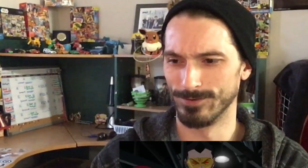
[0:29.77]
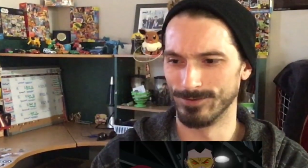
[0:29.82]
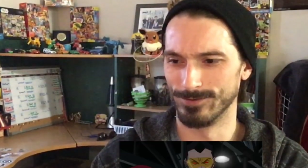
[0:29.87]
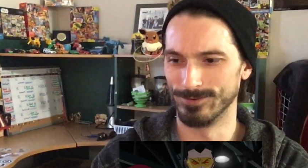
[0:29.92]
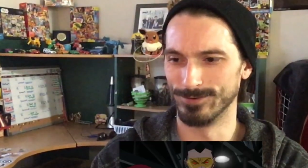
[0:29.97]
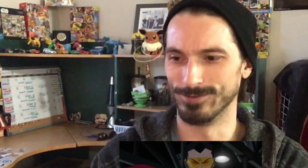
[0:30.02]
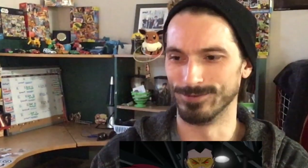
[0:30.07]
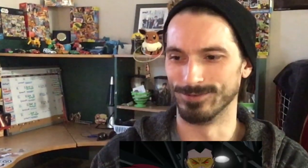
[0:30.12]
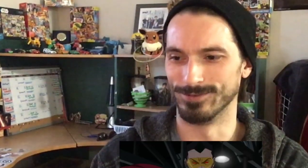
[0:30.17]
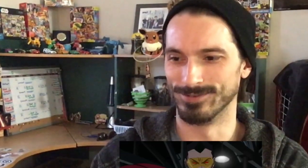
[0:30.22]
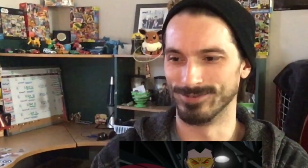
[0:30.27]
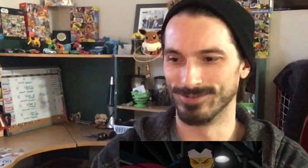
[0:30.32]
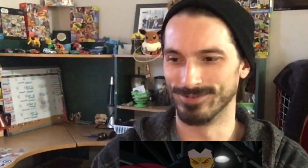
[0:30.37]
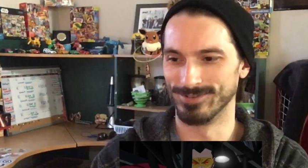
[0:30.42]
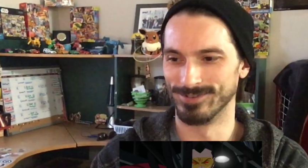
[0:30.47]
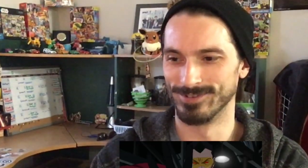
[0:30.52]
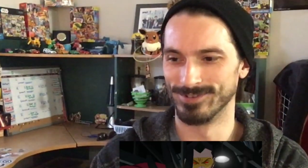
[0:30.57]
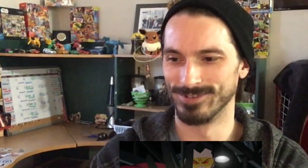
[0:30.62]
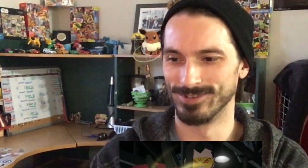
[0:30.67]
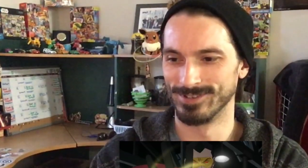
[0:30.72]
oh Ooh.
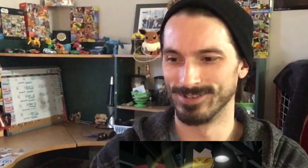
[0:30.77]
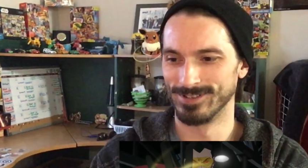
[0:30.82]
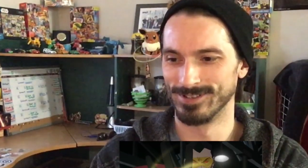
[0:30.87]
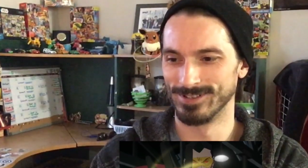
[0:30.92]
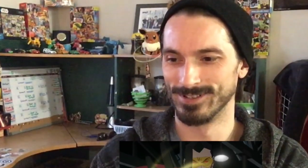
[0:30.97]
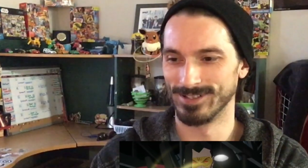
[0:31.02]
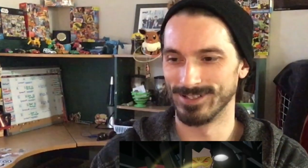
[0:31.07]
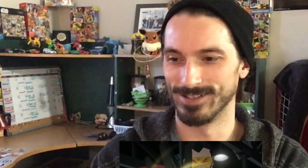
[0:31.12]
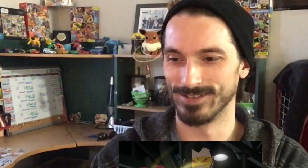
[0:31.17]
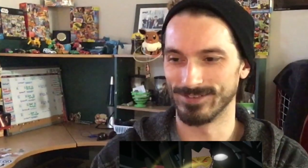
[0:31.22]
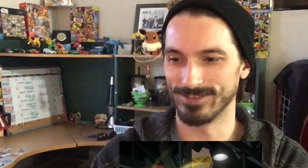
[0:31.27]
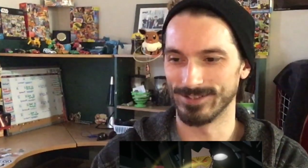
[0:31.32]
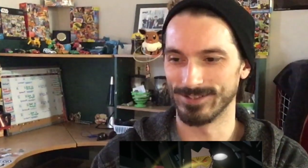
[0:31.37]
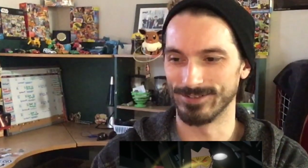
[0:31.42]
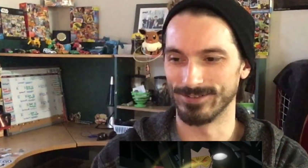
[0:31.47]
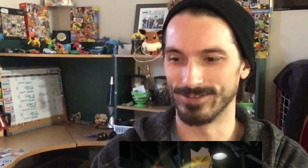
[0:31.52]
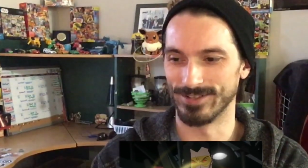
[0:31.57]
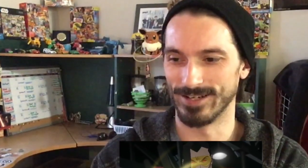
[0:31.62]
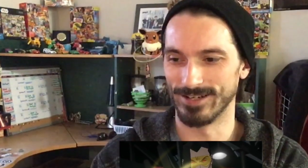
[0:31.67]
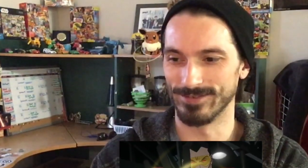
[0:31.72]
Look
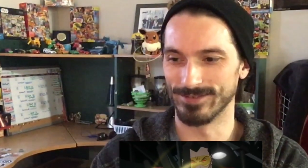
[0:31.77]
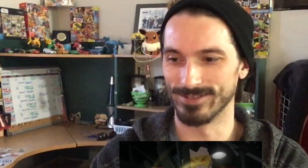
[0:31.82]
who that